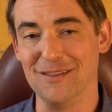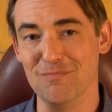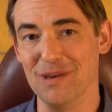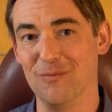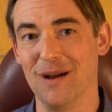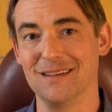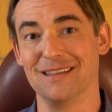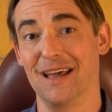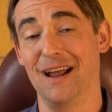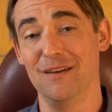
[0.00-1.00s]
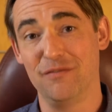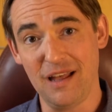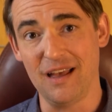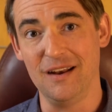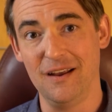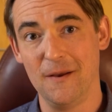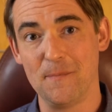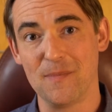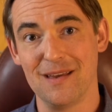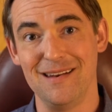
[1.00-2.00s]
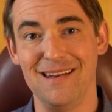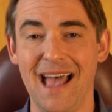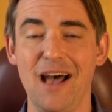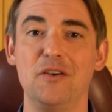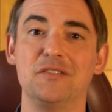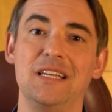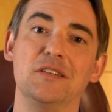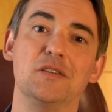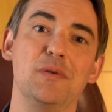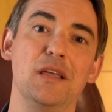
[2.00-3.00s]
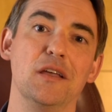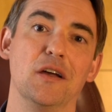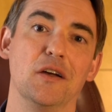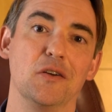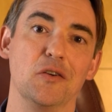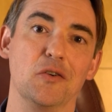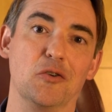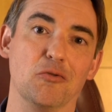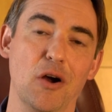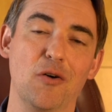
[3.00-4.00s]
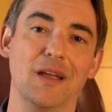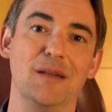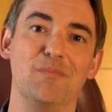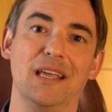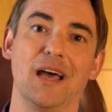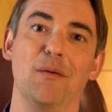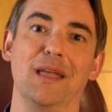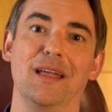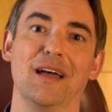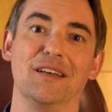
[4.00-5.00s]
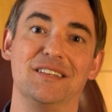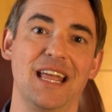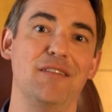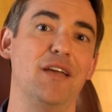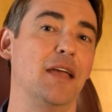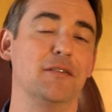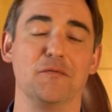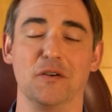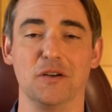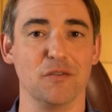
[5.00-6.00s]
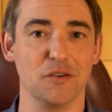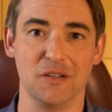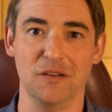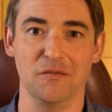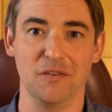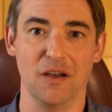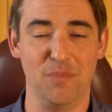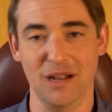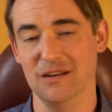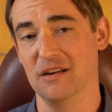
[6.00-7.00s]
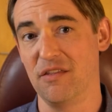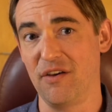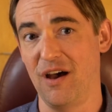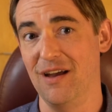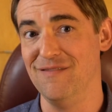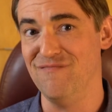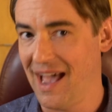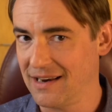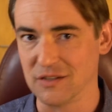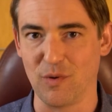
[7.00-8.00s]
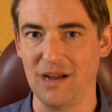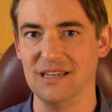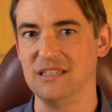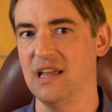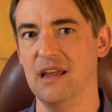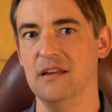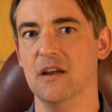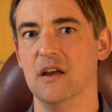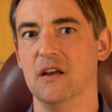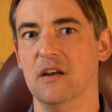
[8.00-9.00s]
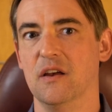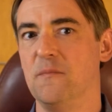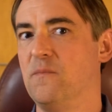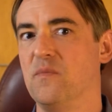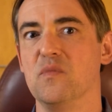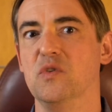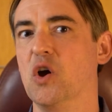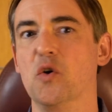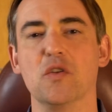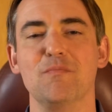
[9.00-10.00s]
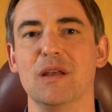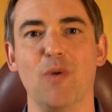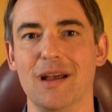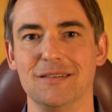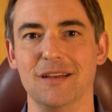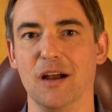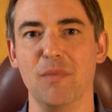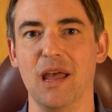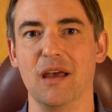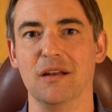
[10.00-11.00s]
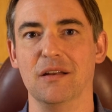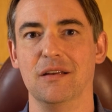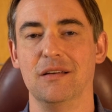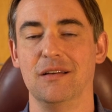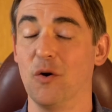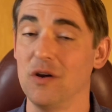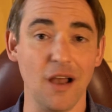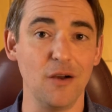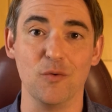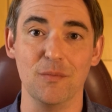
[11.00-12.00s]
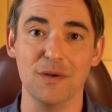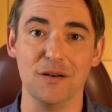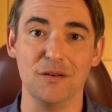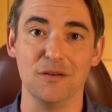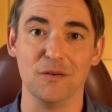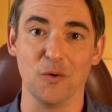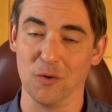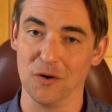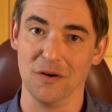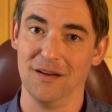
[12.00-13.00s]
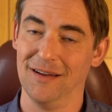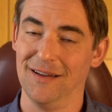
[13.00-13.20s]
the Midwest that I fled now seems to be growing and becoming a safe haven for diversity of opinion and thought. And that is why I say, go to the Midwest, young man, or young woman, or